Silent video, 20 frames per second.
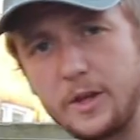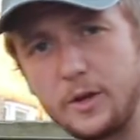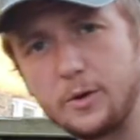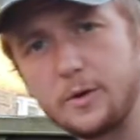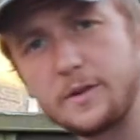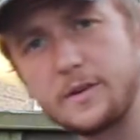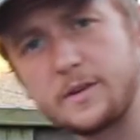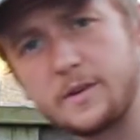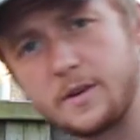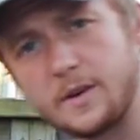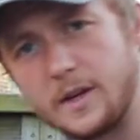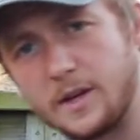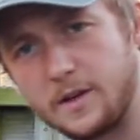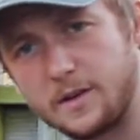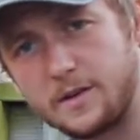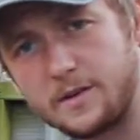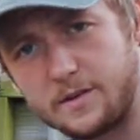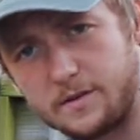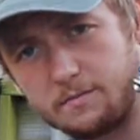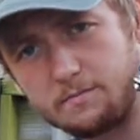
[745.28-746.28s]
used
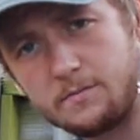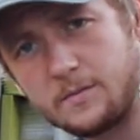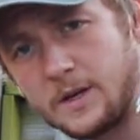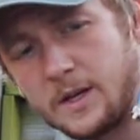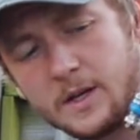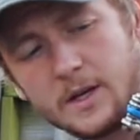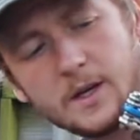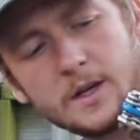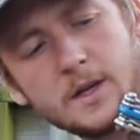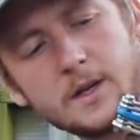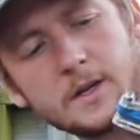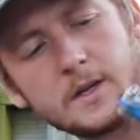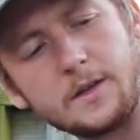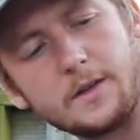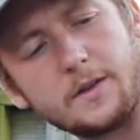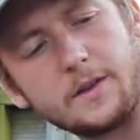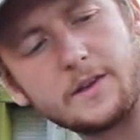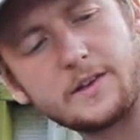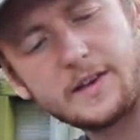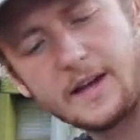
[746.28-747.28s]
is
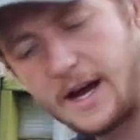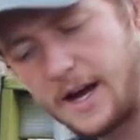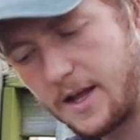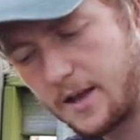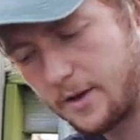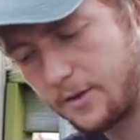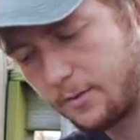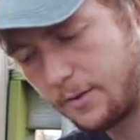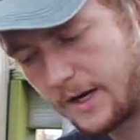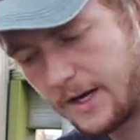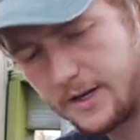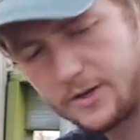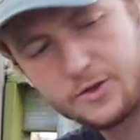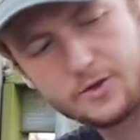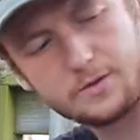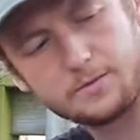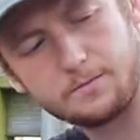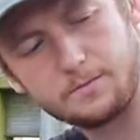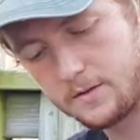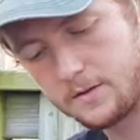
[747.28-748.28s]
this Allen
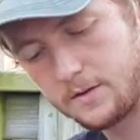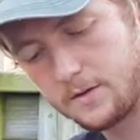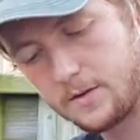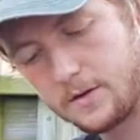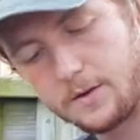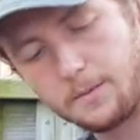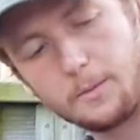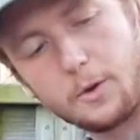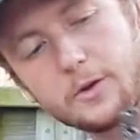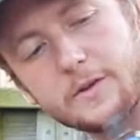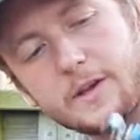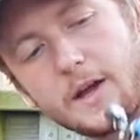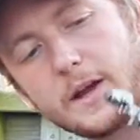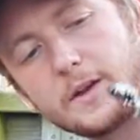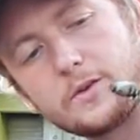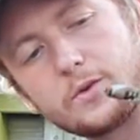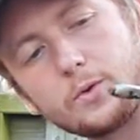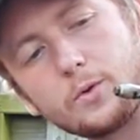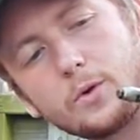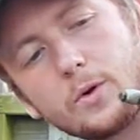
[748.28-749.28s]
wrench, the
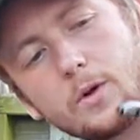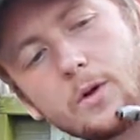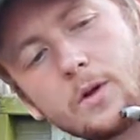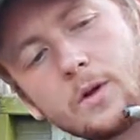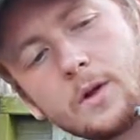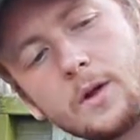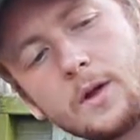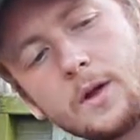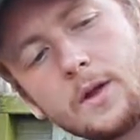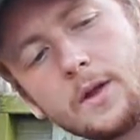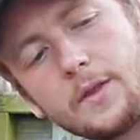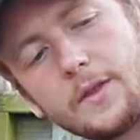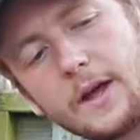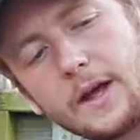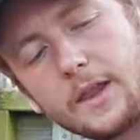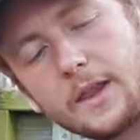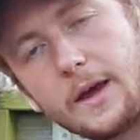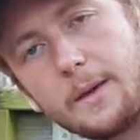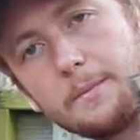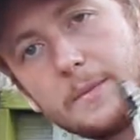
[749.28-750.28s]
multi-tool
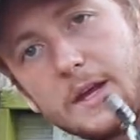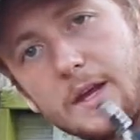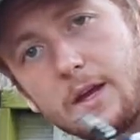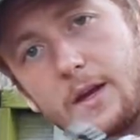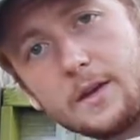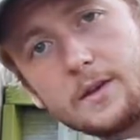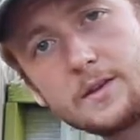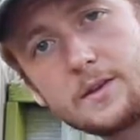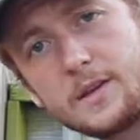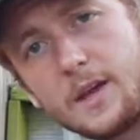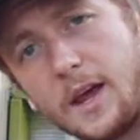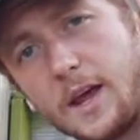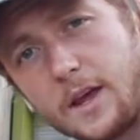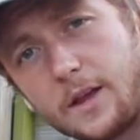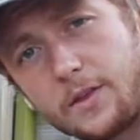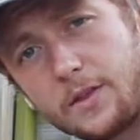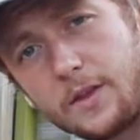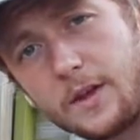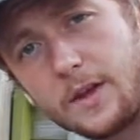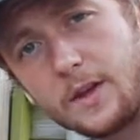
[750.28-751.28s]
that let me
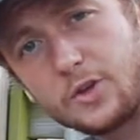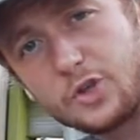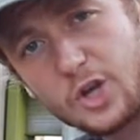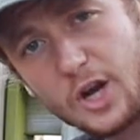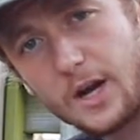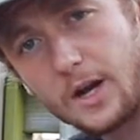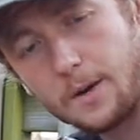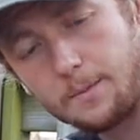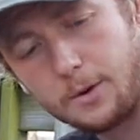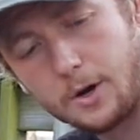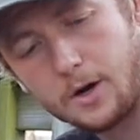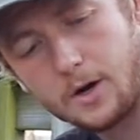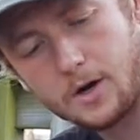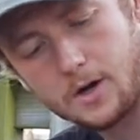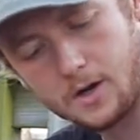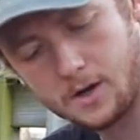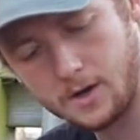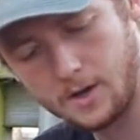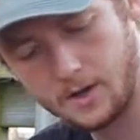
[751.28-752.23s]
take the chain apart,